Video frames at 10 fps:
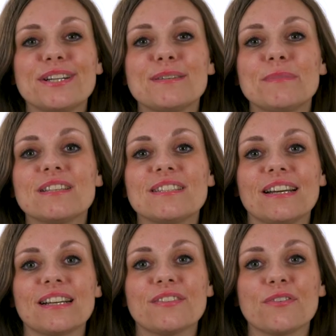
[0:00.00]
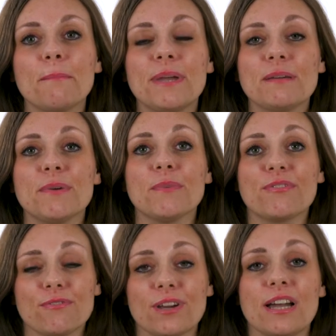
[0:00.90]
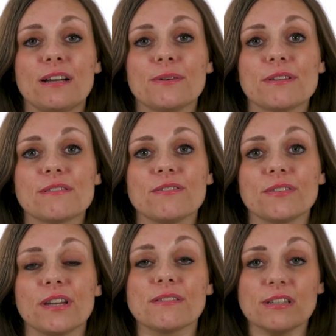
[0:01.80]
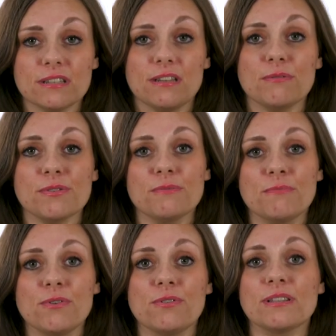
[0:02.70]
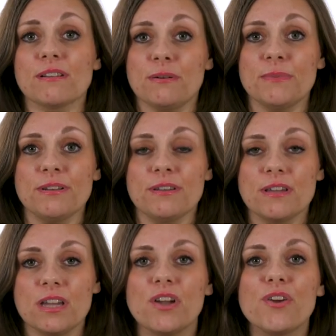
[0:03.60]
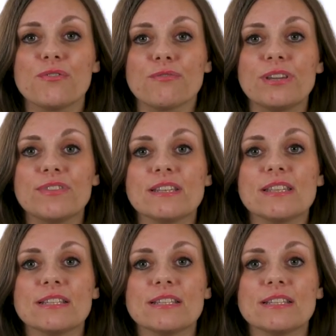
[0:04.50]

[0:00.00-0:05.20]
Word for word: item in the tank for a minimum of three hours, although six hours or more is common. Revisit the